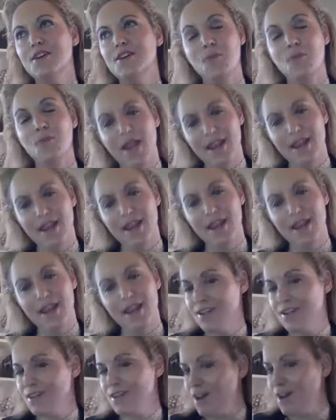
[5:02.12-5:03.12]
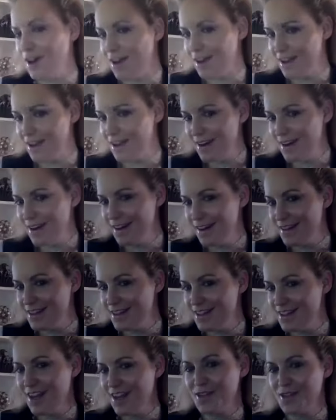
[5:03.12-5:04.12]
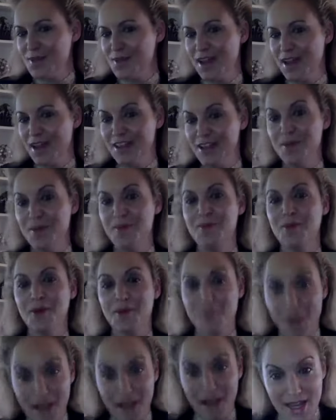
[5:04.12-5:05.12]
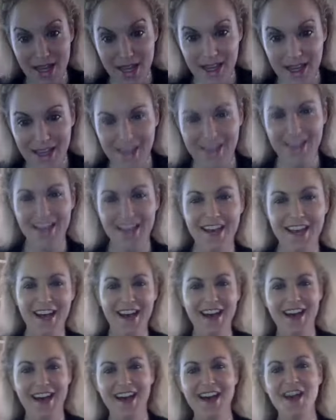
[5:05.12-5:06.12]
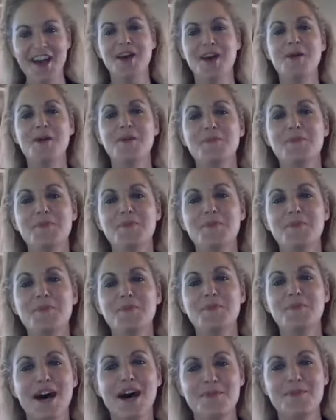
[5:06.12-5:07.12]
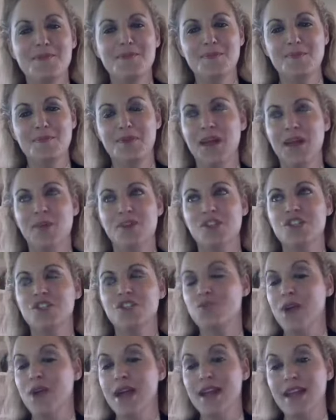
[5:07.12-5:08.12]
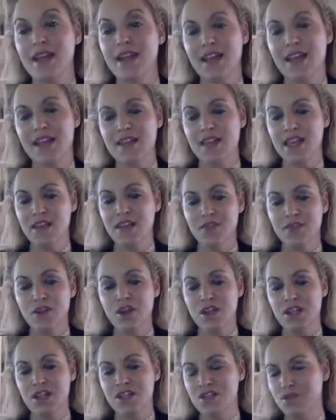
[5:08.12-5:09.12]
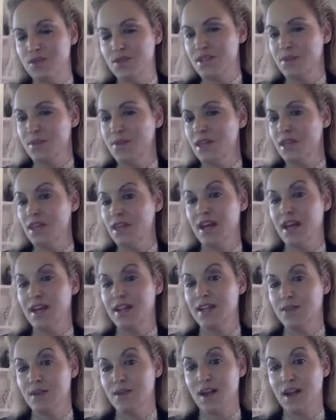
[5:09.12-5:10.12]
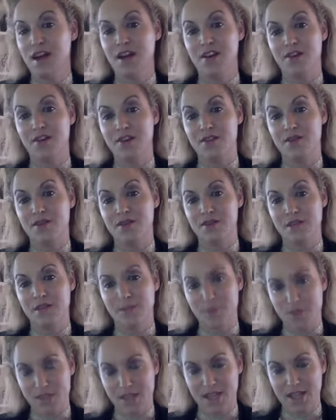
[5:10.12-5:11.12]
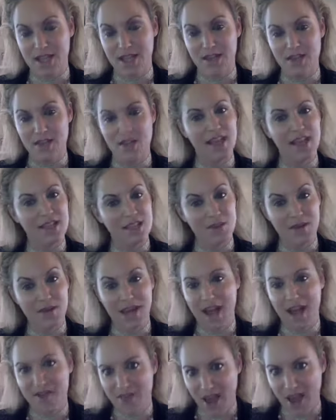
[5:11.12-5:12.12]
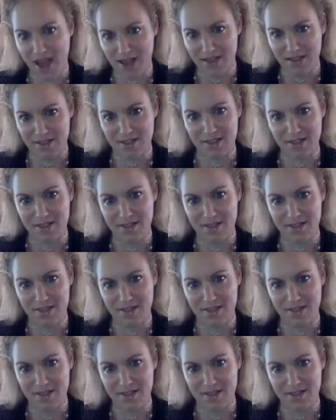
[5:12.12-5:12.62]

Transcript: waited a little longer and sucked away a little bit more money. but uh, but I was just ready. And I think if you're going to do something, you got to do it one hundred fifty percent. You can't do it half-assed.